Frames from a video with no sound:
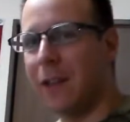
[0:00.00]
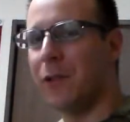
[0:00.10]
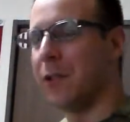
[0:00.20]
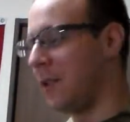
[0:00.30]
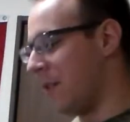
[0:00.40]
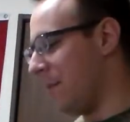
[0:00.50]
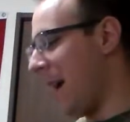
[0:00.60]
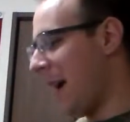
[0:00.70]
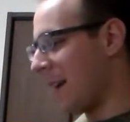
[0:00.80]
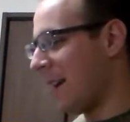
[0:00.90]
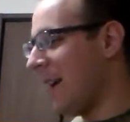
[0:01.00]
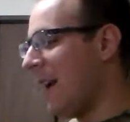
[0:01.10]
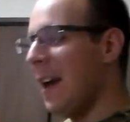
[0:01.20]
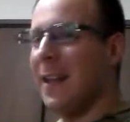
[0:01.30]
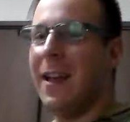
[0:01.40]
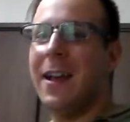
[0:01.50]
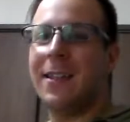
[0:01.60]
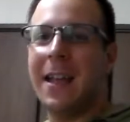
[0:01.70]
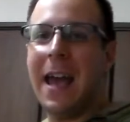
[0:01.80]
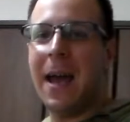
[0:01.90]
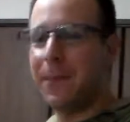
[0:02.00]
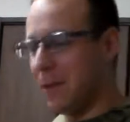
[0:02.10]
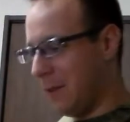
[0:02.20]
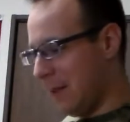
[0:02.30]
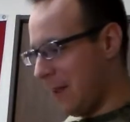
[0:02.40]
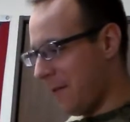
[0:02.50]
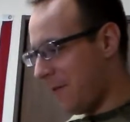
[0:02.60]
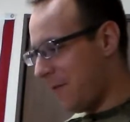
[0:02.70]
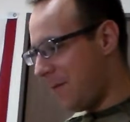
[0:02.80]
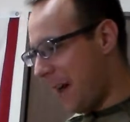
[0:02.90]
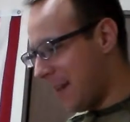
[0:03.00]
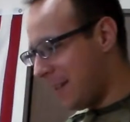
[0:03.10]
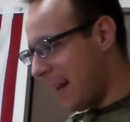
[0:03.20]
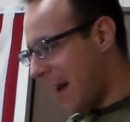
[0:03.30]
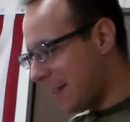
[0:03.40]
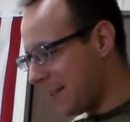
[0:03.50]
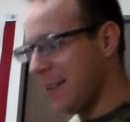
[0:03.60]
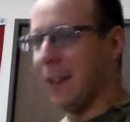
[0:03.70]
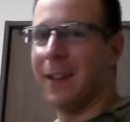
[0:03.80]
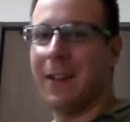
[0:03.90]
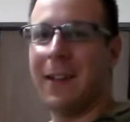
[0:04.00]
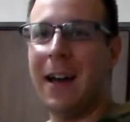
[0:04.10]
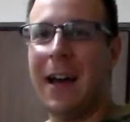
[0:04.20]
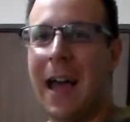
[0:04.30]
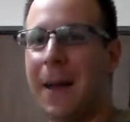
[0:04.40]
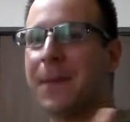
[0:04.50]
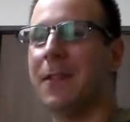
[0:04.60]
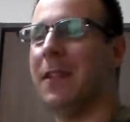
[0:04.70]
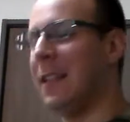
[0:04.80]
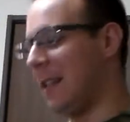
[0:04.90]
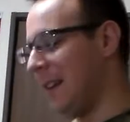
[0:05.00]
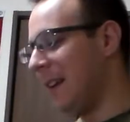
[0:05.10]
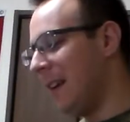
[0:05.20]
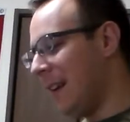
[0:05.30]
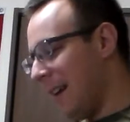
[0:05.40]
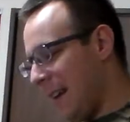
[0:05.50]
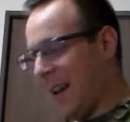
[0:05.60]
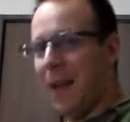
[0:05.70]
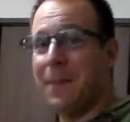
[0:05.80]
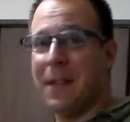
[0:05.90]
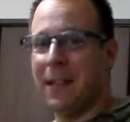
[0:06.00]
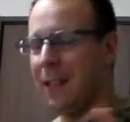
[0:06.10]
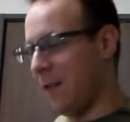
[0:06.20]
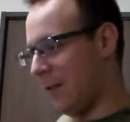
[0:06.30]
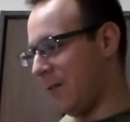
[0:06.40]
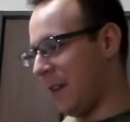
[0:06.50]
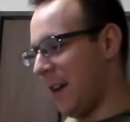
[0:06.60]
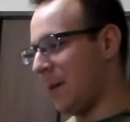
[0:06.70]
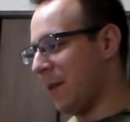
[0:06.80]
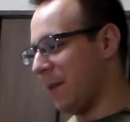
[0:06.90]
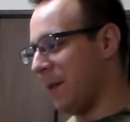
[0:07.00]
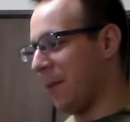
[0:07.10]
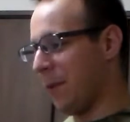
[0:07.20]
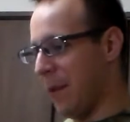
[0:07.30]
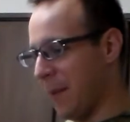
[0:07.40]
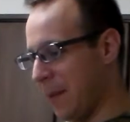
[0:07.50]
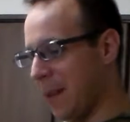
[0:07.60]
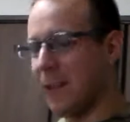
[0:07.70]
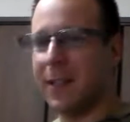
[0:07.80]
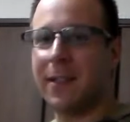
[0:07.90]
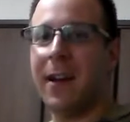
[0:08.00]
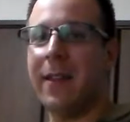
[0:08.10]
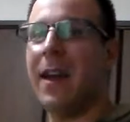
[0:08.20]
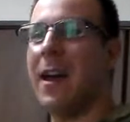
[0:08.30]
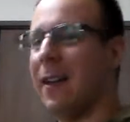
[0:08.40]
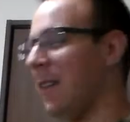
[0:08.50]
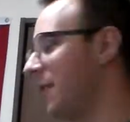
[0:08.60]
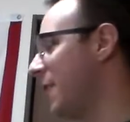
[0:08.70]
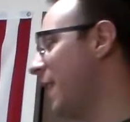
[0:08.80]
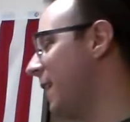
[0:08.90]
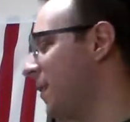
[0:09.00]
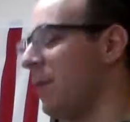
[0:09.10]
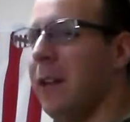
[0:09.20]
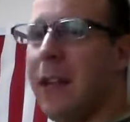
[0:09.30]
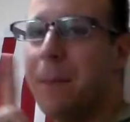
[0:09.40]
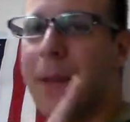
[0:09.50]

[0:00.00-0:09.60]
closer to the back. And that is absolutely fantastic. I immediately forgot about the zipper thing because I saw that and I was like, that is brilliant,